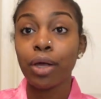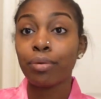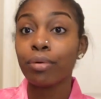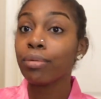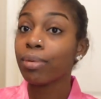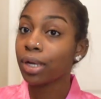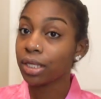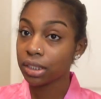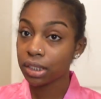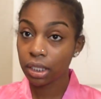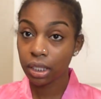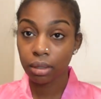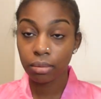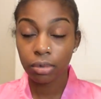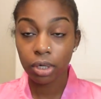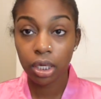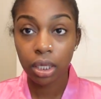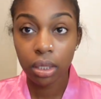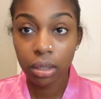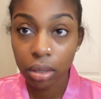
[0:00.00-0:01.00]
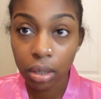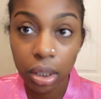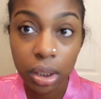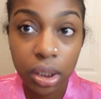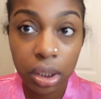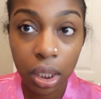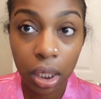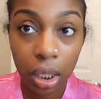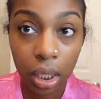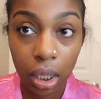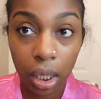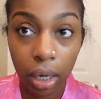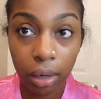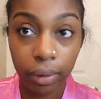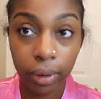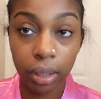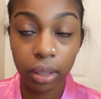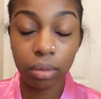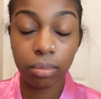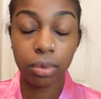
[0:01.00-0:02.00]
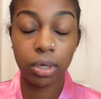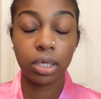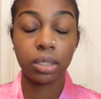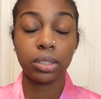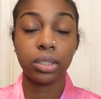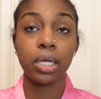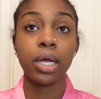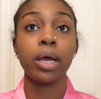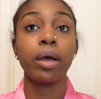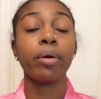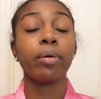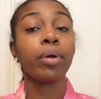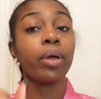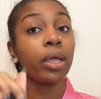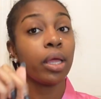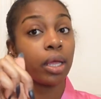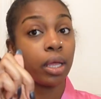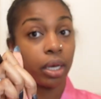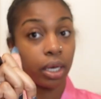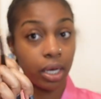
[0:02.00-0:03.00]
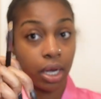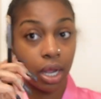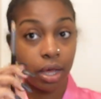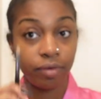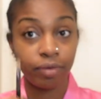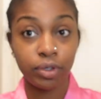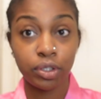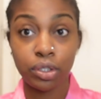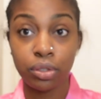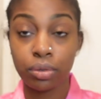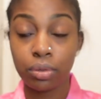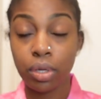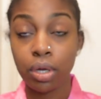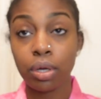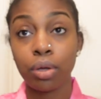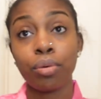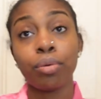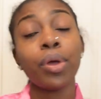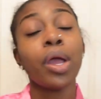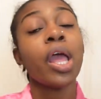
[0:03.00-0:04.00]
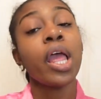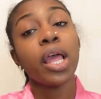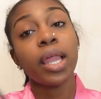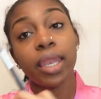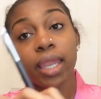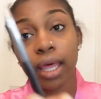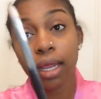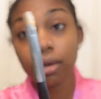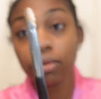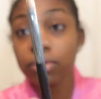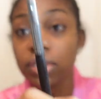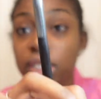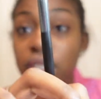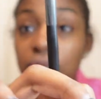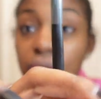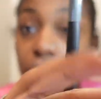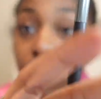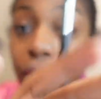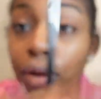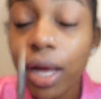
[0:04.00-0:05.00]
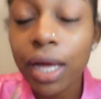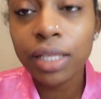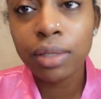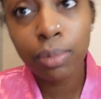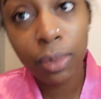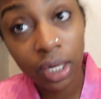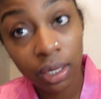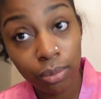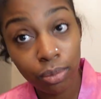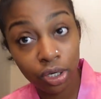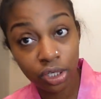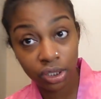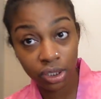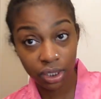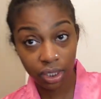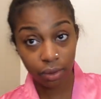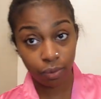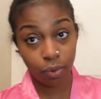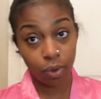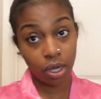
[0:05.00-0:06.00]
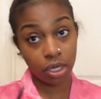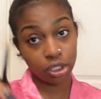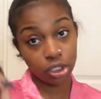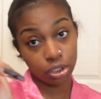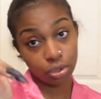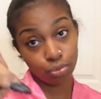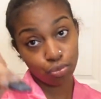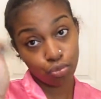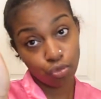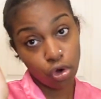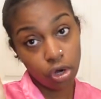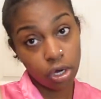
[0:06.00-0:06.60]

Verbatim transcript: We're about to get them together. Y'all see they look like regular brows now not for too long. Not on T. Nicole Cosmetic birthday Watch.